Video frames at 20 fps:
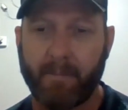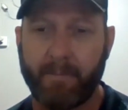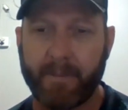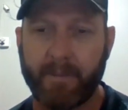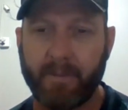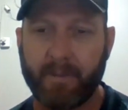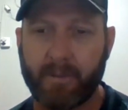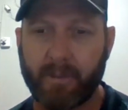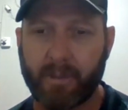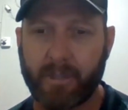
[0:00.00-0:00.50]

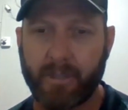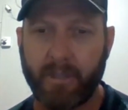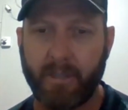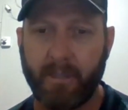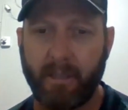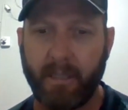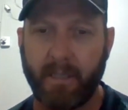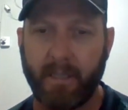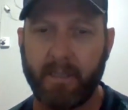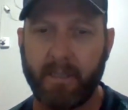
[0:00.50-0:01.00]
But
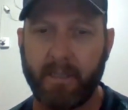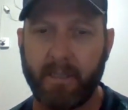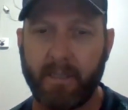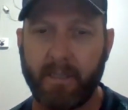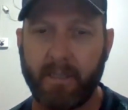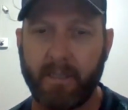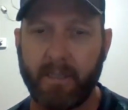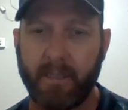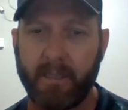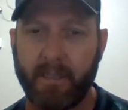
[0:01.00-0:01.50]
nutrition, and
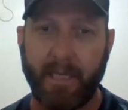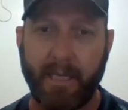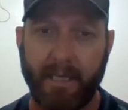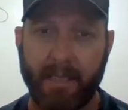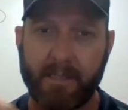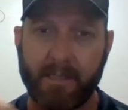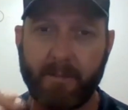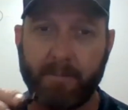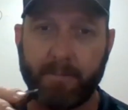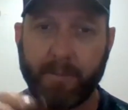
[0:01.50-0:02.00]
especially
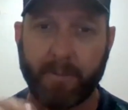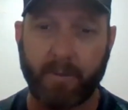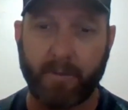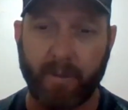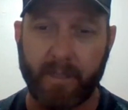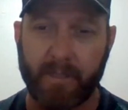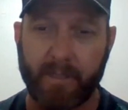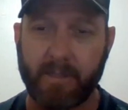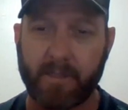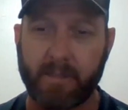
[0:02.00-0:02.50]
as it
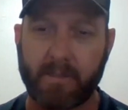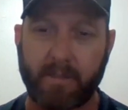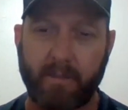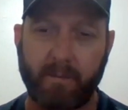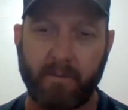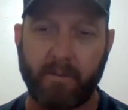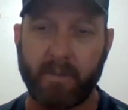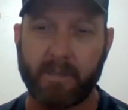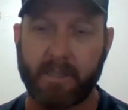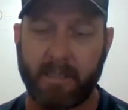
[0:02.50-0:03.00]
progresses
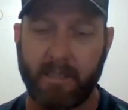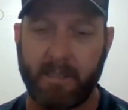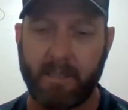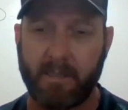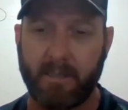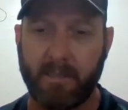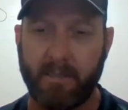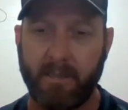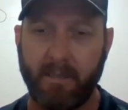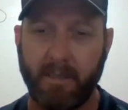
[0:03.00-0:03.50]
through the
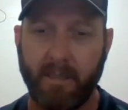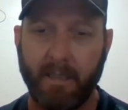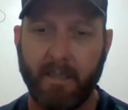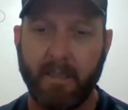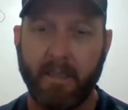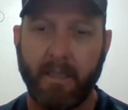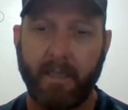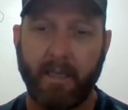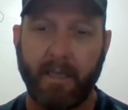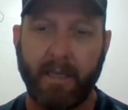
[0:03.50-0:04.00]
season
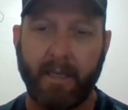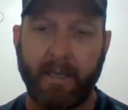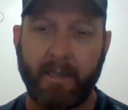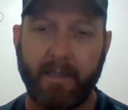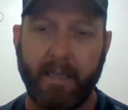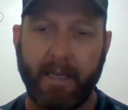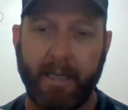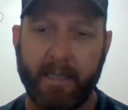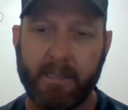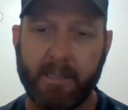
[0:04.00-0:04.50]

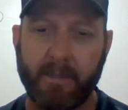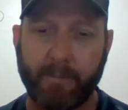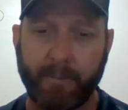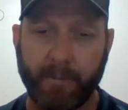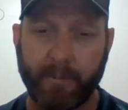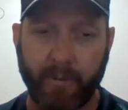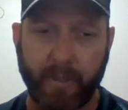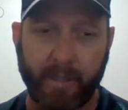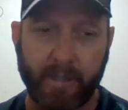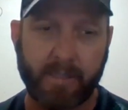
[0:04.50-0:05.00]
and as it
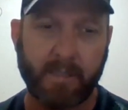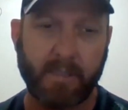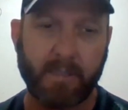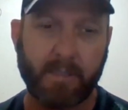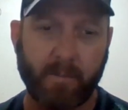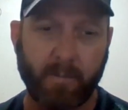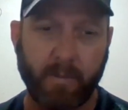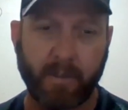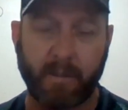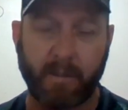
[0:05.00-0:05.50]

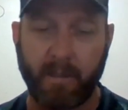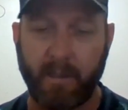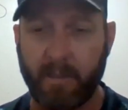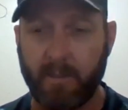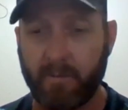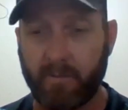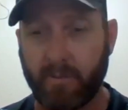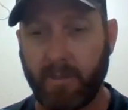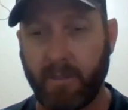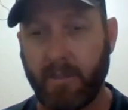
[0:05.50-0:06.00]
progresses with
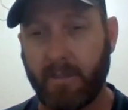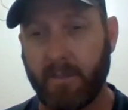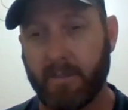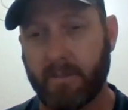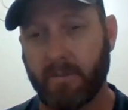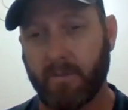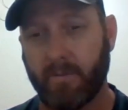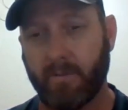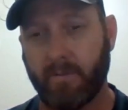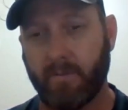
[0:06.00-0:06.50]

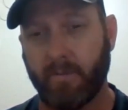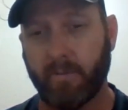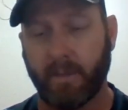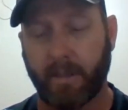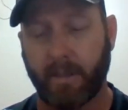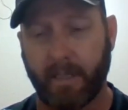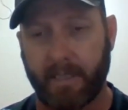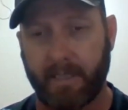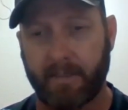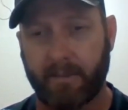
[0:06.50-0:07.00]
injuries or
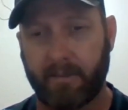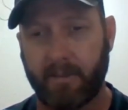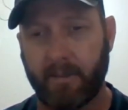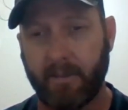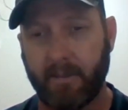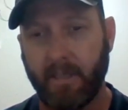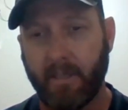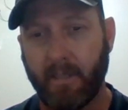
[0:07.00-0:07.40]
without,